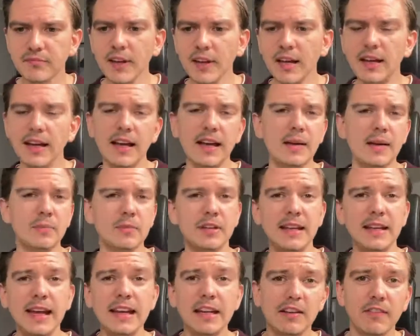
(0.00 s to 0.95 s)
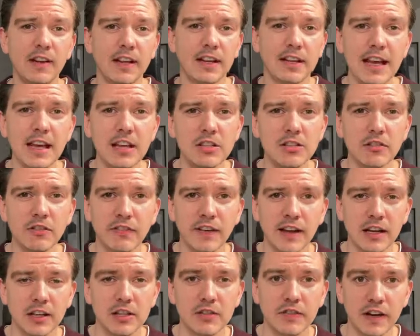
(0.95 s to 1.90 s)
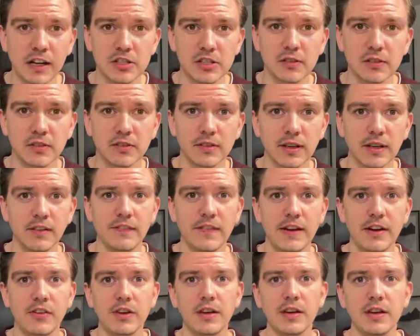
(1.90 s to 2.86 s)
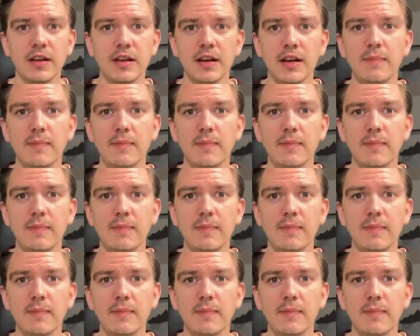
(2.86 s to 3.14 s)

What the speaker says: The data validation functions are very